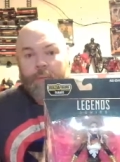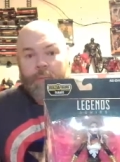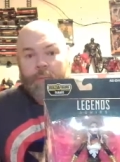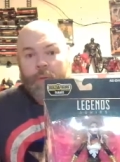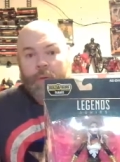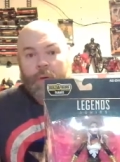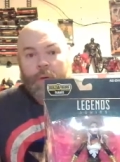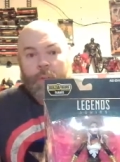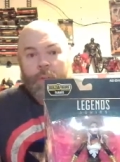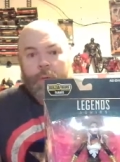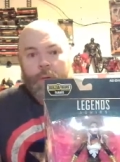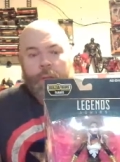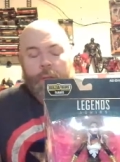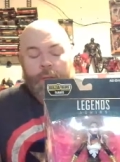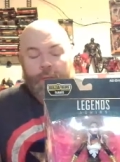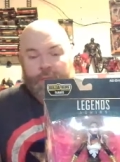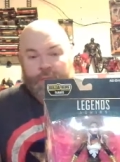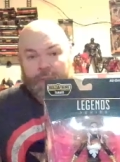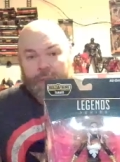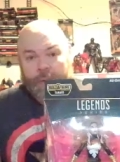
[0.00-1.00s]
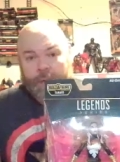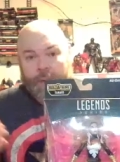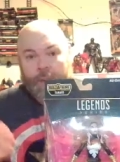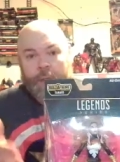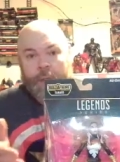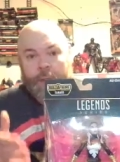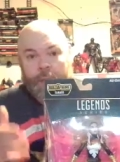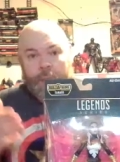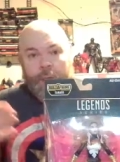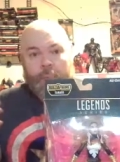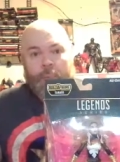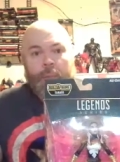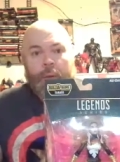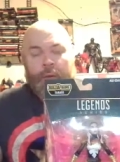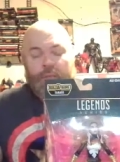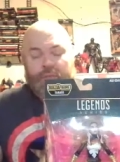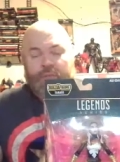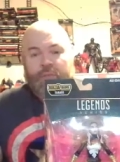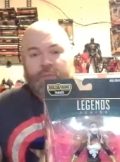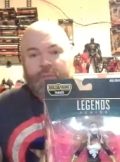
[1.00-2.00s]
you know more or less the
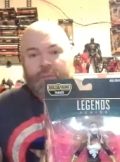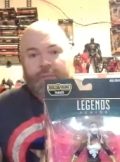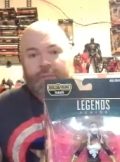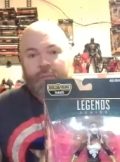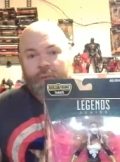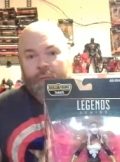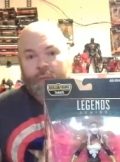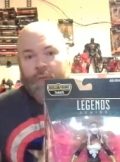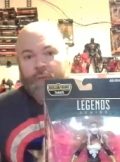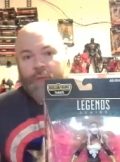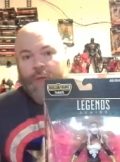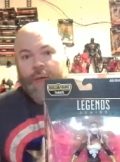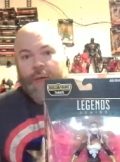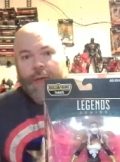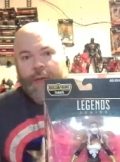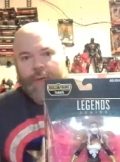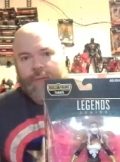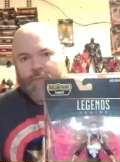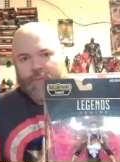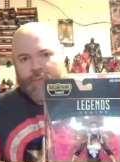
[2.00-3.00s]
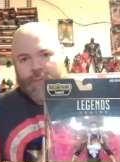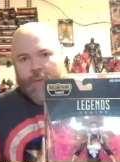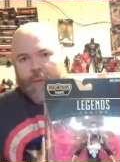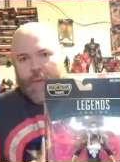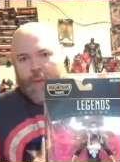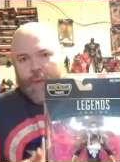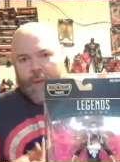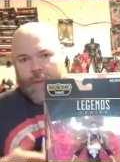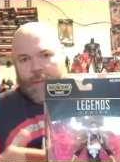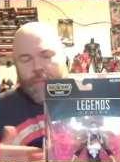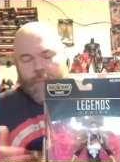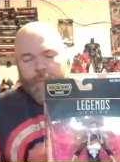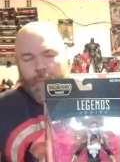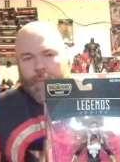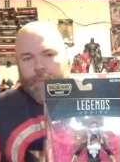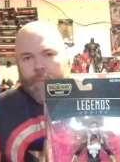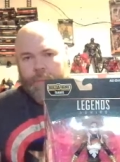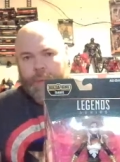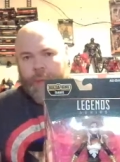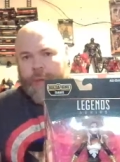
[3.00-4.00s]
Masters of Evil in Disguise in a
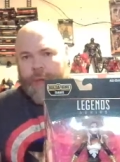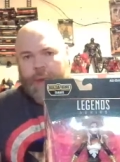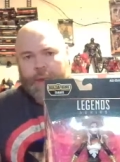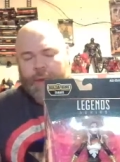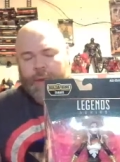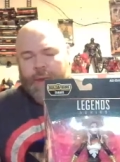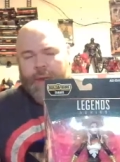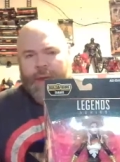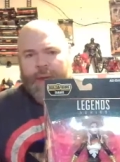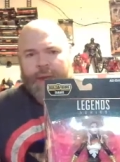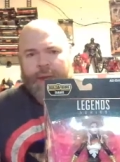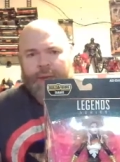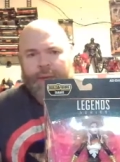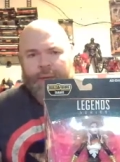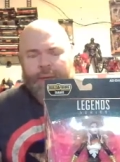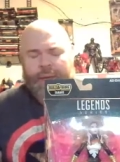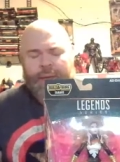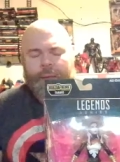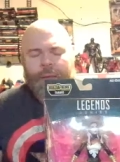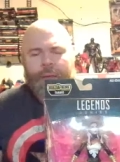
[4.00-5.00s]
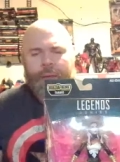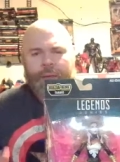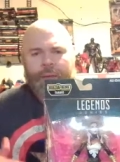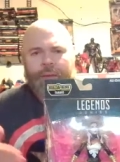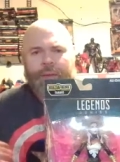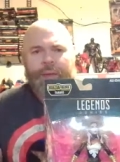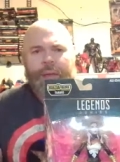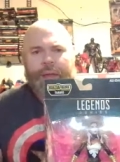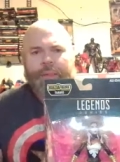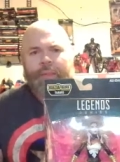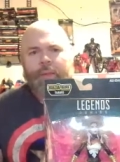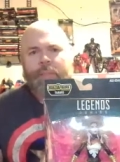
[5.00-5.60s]
plan concocted